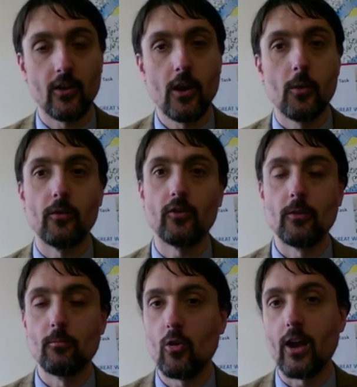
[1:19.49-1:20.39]
We've seen
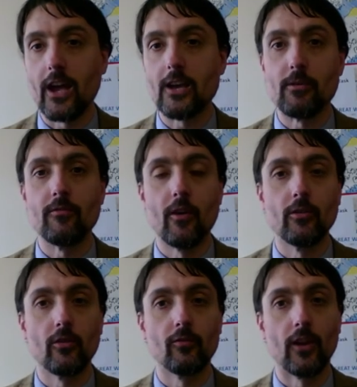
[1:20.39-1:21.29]
more AB
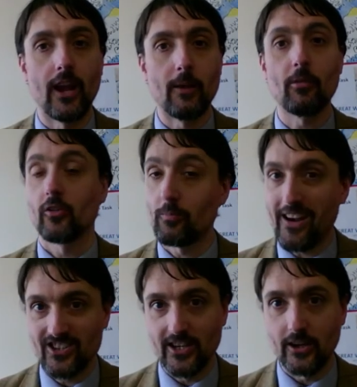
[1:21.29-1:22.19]
voters for Labour,
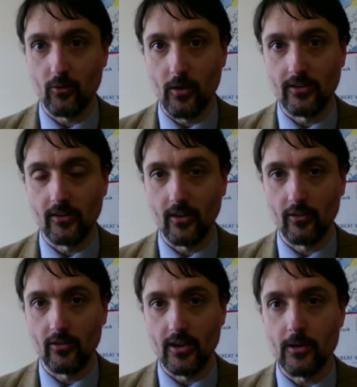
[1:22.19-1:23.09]
especially in
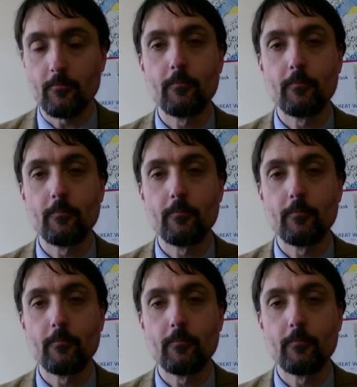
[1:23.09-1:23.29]
2017,